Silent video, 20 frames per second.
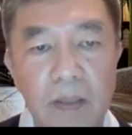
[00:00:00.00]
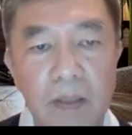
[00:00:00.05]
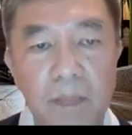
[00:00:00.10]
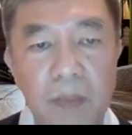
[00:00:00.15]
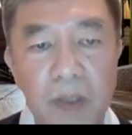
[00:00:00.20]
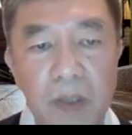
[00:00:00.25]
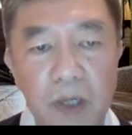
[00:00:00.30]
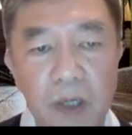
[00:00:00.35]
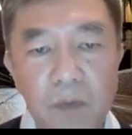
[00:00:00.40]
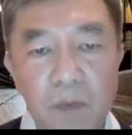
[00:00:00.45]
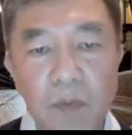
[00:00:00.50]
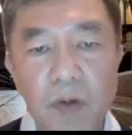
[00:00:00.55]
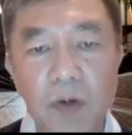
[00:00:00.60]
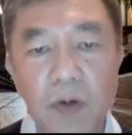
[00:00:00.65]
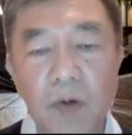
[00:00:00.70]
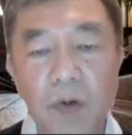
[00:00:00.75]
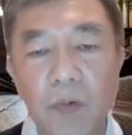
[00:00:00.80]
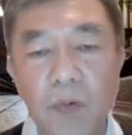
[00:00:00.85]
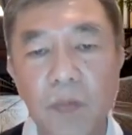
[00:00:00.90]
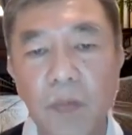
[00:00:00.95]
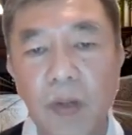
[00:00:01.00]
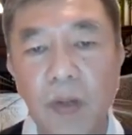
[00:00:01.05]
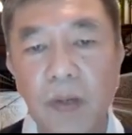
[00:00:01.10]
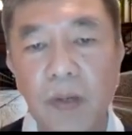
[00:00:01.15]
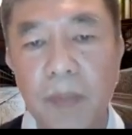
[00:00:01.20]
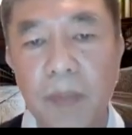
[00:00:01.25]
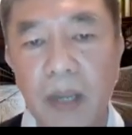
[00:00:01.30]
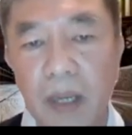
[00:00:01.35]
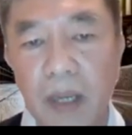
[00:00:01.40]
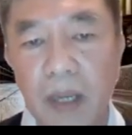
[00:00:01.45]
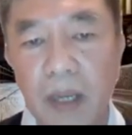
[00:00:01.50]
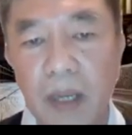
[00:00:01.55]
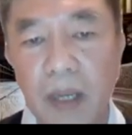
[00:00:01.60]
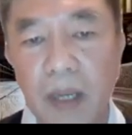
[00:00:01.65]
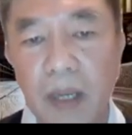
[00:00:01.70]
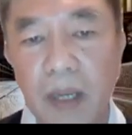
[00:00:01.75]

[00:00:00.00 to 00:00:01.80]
But even though when pain